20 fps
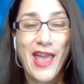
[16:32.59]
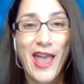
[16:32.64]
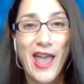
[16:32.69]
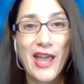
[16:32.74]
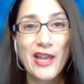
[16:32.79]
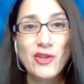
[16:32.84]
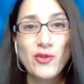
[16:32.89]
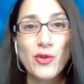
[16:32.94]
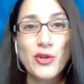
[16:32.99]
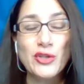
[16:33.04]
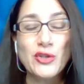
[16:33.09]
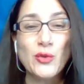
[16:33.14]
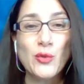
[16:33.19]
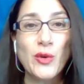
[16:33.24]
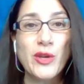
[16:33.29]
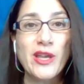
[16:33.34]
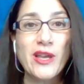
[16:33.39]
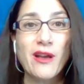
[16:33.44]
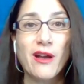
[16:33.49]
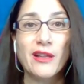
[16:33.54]
and you're
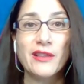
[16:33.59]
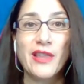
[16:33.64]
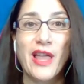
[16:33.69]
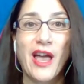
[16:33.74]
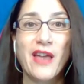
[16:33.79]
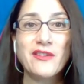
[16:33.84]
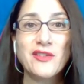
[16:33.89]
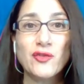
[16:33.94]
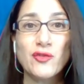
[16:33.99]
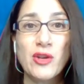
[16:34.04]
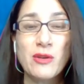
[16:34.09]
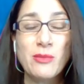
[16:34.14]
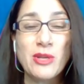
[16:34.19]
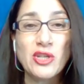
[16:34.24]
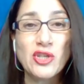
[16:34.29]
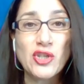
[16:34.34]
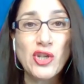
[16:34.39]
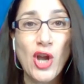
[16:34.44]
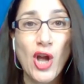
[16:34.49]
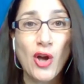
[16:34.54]
doing a live streaming
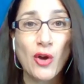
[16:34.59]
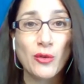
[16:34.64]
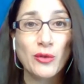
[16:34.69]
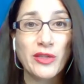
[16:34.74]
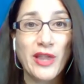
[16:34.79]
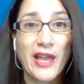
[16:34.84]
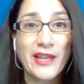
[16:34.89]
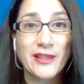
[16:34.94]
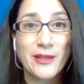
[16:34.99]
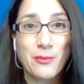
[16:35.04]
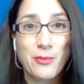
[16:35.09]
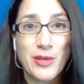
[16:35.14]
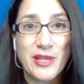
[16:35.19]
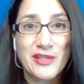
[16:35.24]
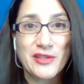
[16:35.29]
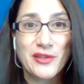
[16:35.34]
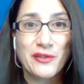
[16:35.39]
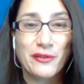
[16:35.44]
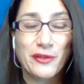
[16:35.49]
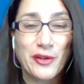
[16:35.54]
show like the
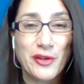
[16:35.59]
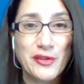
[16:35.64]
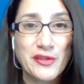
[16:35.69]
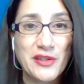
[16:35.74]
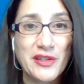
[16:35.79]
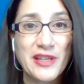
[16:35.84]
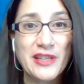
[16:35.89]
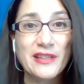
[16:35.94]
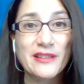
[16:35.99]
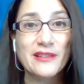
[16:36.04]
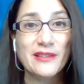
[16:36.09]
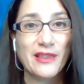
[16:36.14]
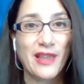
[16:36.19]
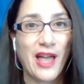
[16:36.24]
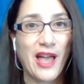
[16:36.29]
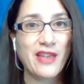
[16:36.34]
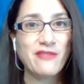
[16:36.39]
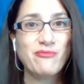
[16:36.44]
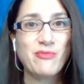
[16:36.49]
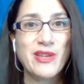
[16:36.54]
Bizniversity
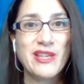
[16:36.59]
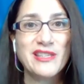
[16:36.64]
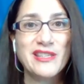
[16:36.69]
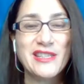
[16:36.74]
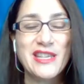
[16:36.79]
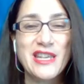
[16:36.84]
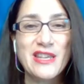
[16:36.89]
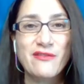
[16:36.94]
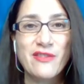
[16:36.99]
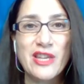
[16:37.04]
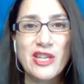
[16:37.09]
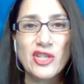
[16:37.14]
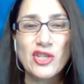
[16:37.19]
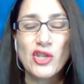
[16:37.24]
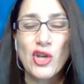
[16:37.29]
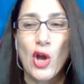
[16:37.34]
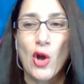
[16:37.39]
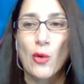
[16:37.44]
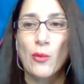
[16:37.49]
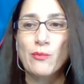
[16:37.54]
LiveBizTV
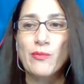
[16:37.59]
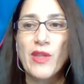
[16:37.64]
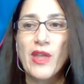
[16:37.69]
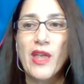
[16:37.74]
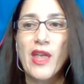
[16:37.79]
show,